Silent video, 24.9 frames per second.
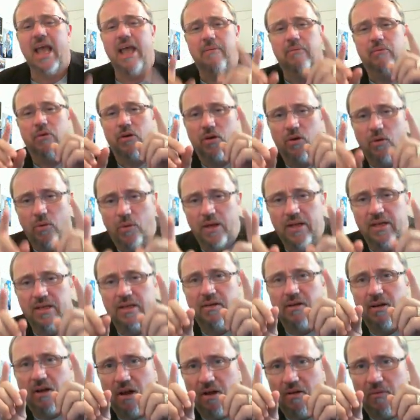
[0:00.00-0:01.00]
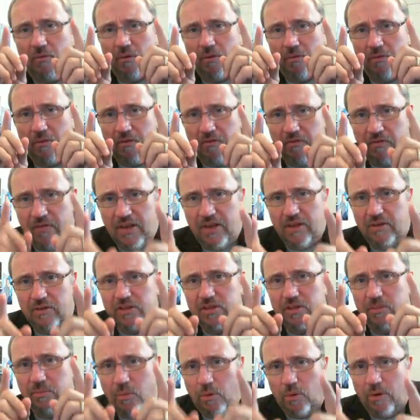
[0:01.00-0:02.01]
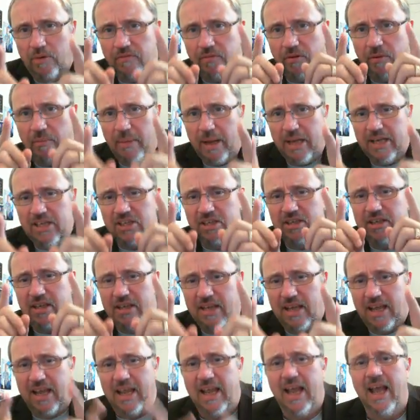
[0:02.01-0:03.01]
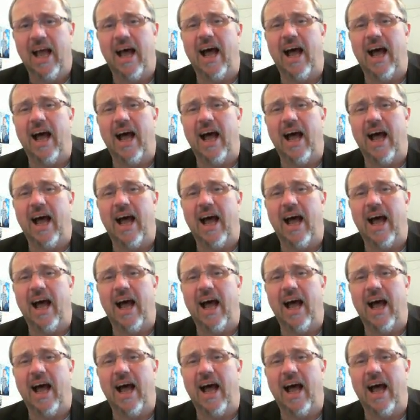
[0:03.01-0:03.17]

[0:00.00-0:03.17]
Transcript: and we're going to uh, reveal some more information today.